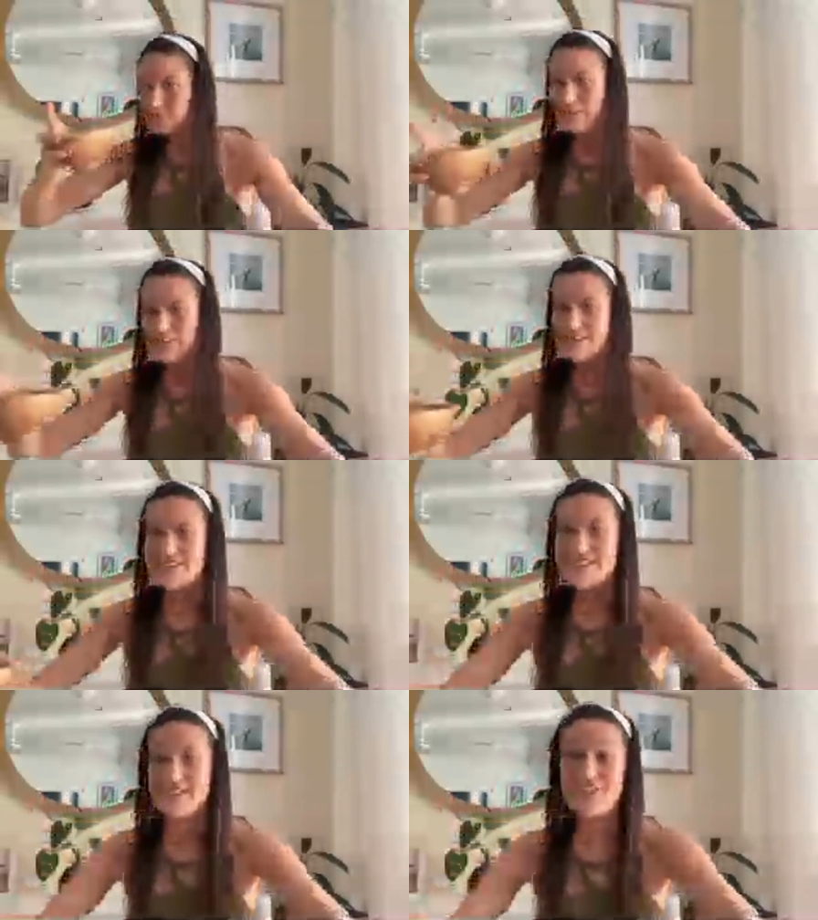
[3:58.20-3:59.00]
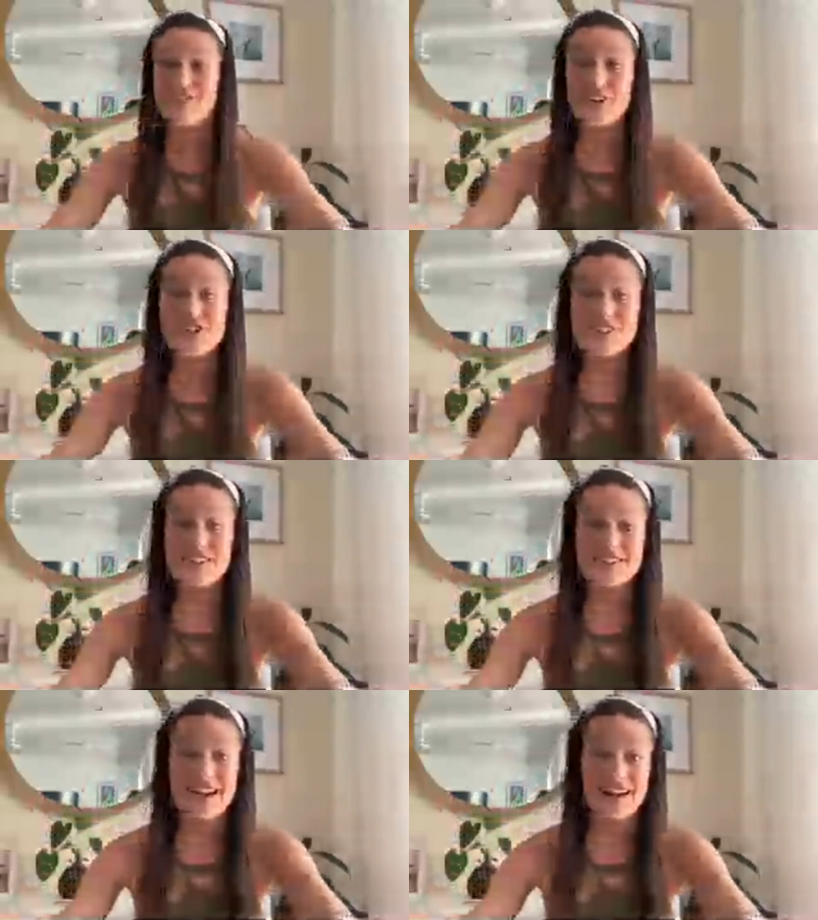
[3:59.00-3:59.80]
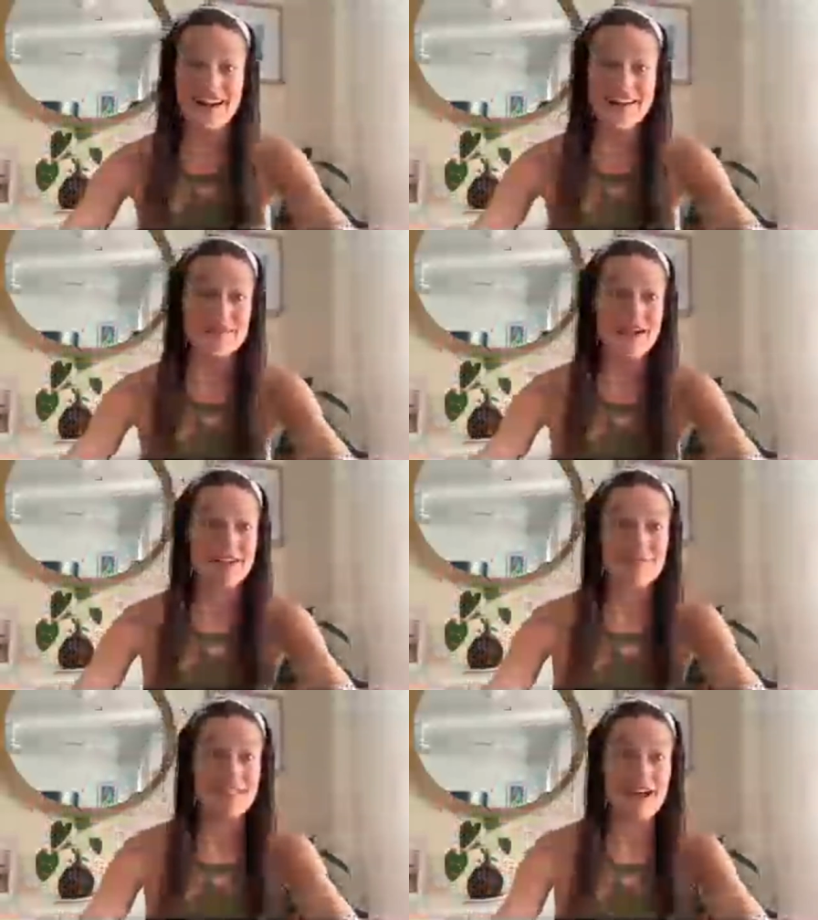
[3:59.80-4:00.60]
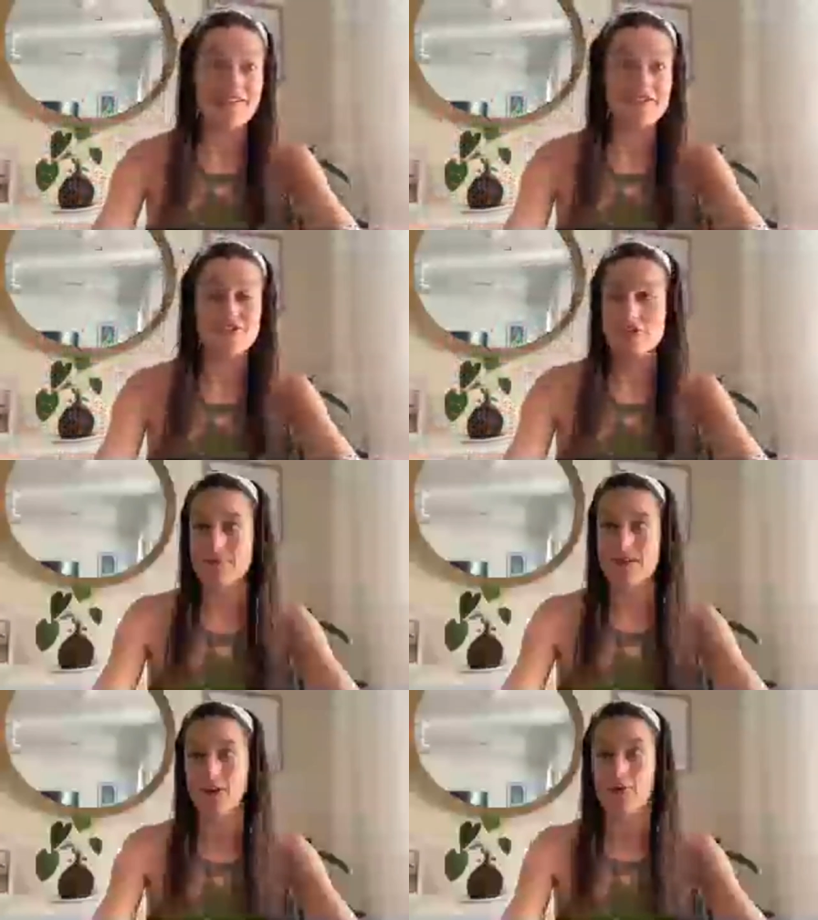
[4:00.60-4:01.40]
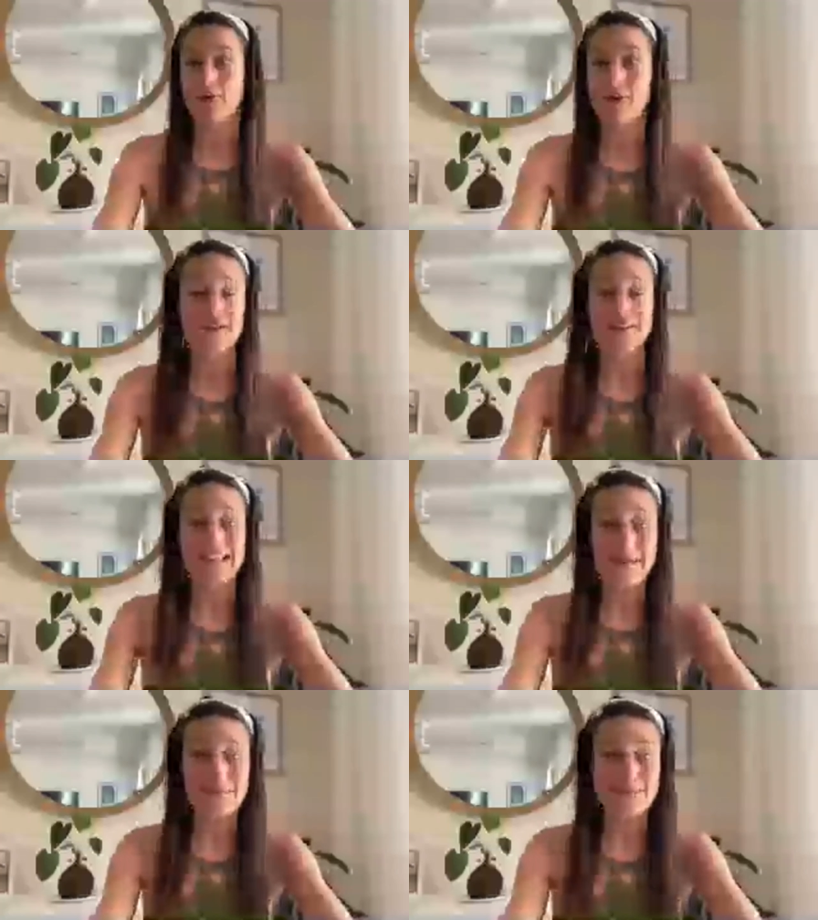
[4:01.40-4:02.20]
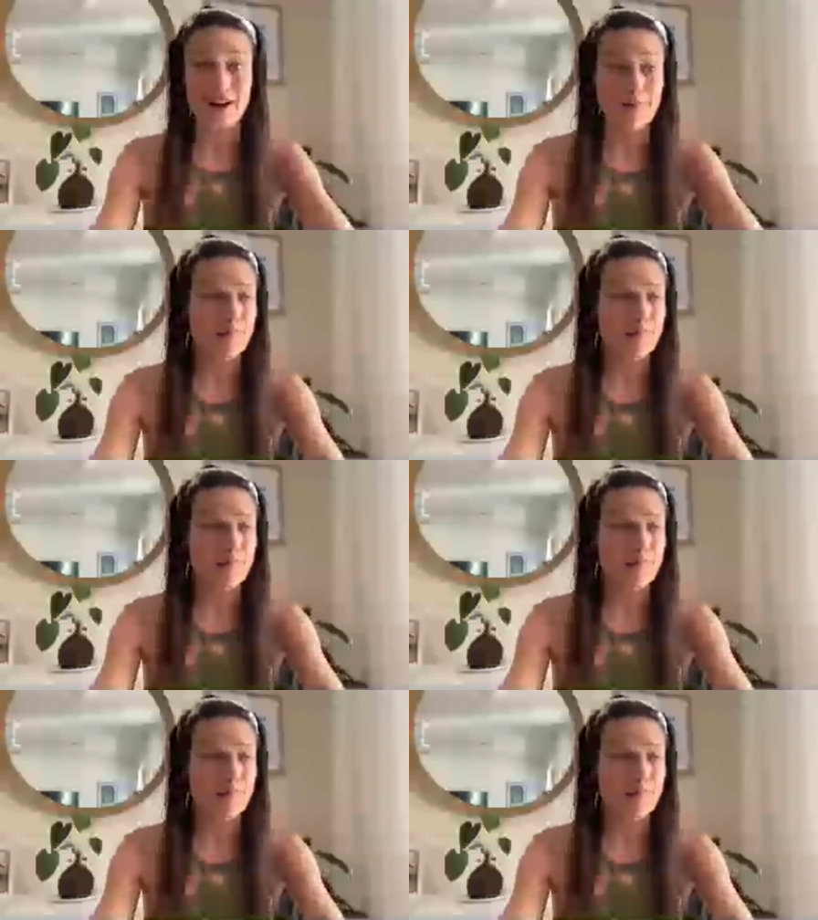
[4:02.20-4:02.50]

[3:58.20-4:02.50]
This is the first time I'm live streaming from a laptop.